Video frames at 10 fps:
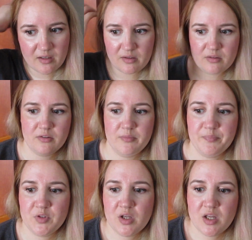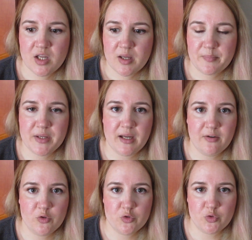uh,
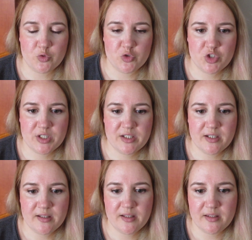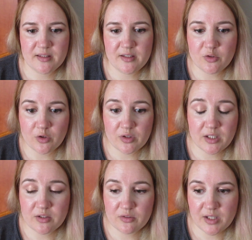piano to children, and they do
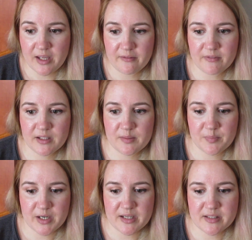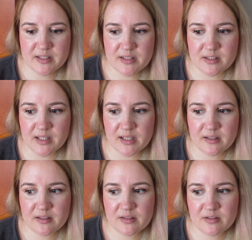didn't have any prizes,
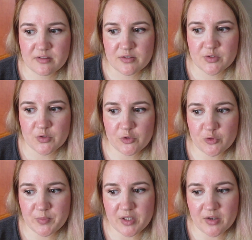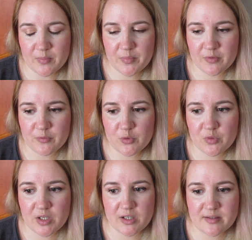they uh, searched me up a few
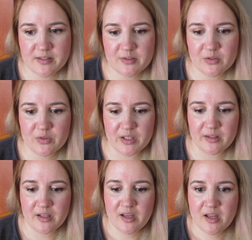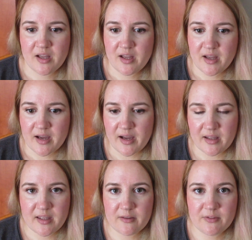years ago, and
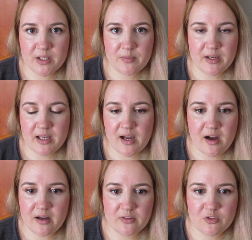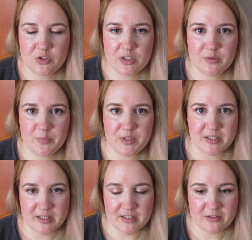I gave them like a hundred
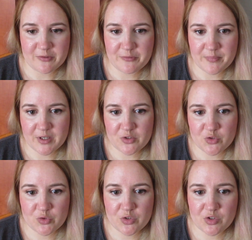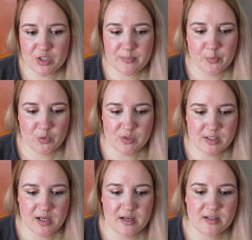pieces of my jewelry,
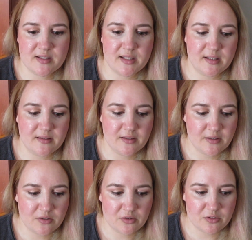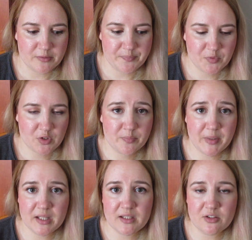postcards and uh,
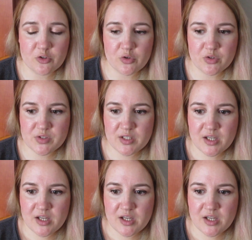painted rocks.